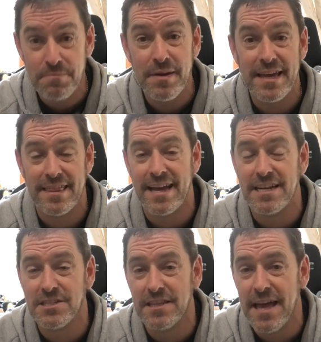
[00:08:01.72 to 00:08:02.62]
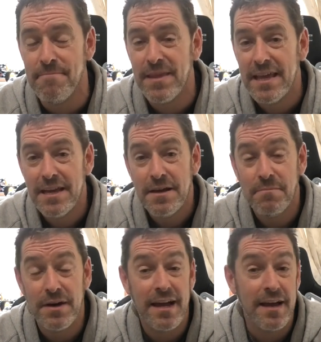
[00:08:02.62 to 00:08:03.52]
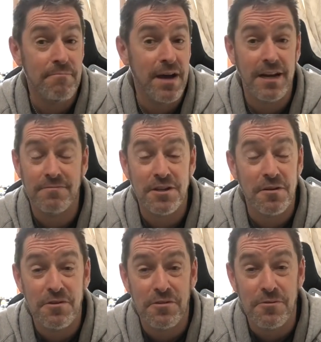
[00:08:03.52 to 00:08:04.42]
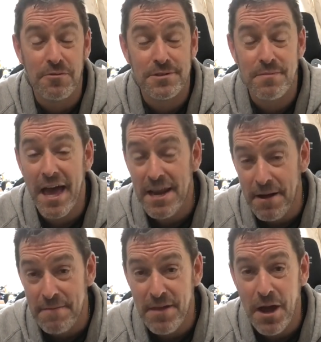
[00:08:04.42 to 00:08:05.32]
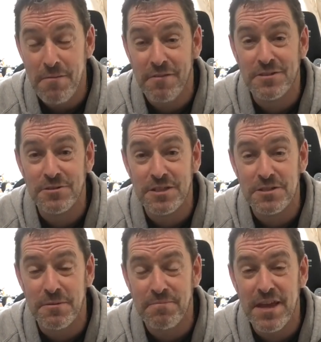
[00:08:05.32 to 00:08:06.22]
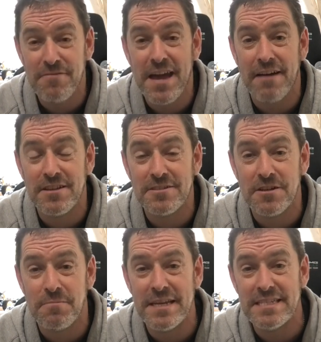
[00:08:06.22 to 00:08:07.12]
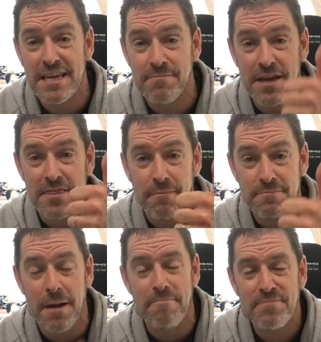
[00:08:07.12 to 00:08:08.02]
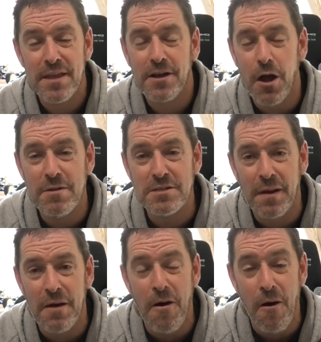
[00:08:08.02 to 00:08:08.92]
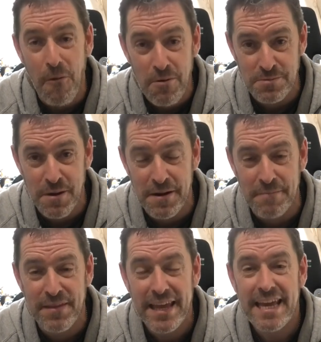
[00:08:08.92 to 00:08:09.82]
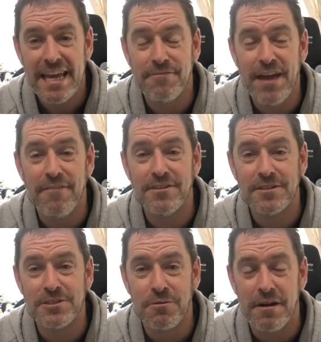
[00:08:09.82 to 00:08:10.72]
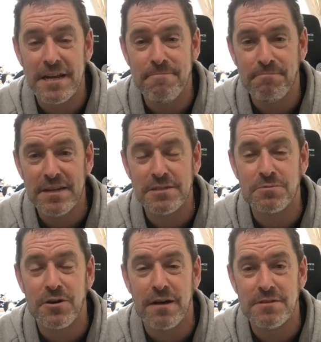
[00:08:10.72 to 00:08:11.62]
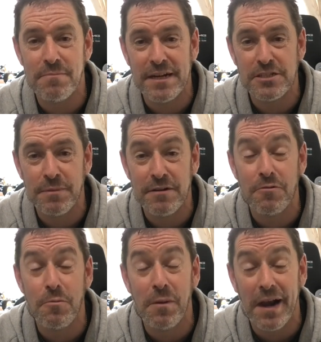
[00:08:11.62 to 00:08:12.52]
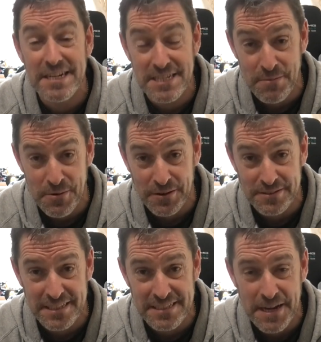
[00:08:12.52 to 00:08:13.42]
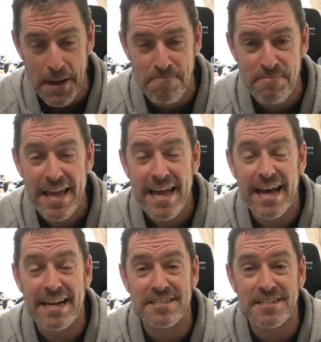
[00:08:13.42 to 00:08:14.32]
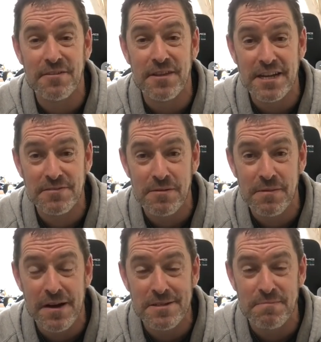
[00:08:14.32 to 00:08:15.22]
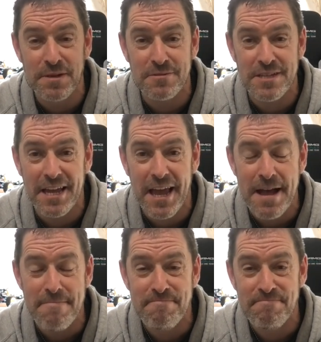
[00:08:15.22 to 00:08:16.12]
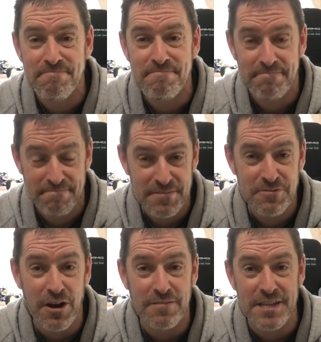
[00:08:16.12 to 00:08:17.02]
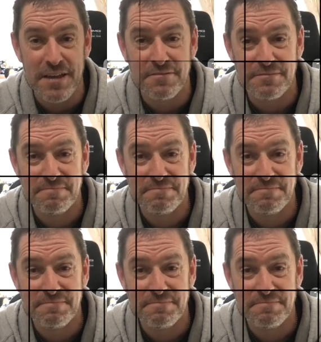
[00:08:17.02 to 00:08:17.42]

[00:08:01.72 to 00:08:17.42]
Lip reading: big thanks to them. But I'd love to know your thoughts. Anyway, I hope you've enjoyed this one. If you have done so, please give me a thumbs up. Comments below are always welcome. And if you haven't done so already, please subscribe to Petrol for plenty more content to come. And I'll see you on the next film, guys. But you take care. Drive safe.